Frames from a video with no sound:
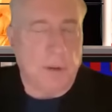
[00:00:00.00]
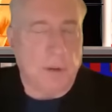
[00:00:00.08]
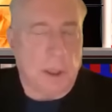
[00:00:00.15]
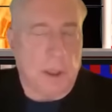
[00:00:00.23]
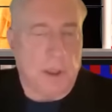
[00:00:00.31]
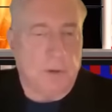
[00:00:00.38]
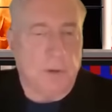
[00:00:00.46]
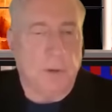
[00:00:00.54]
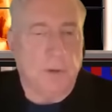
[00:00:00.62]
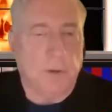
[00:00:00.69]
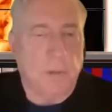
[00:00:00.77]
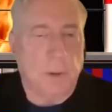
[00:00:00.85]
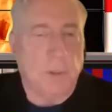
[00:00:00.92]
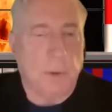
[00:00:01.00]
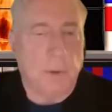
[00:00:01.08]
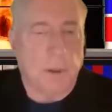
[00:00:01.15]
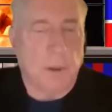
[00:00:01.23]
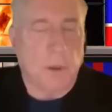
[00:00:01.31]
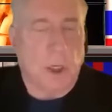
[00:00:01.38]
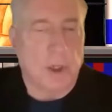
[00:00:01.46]
not exclusively, but
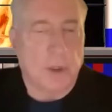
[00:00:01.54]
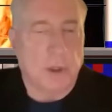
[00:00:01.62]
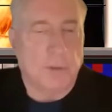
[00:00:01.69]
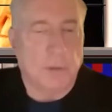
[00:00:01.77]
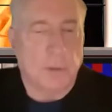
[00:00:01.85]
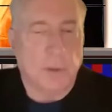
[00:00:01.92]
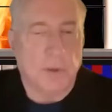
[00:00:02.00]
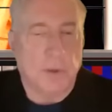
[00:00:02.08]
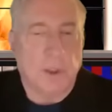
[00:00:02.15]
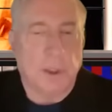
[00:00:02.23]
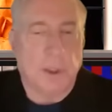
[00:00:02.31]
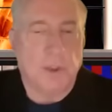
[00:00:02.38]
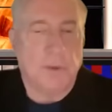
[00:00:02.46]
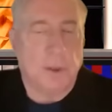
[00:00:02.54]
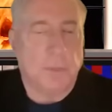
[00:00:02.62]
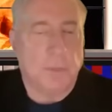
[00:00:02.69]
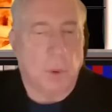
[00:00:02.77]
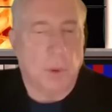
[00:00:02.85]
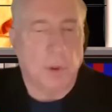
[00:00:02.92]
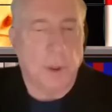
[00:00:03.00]
largely from those areas that have
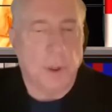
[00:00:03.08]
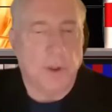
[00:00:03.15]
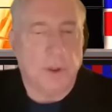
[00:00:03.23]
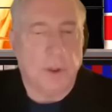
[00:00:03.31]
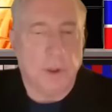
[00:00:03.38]
poured into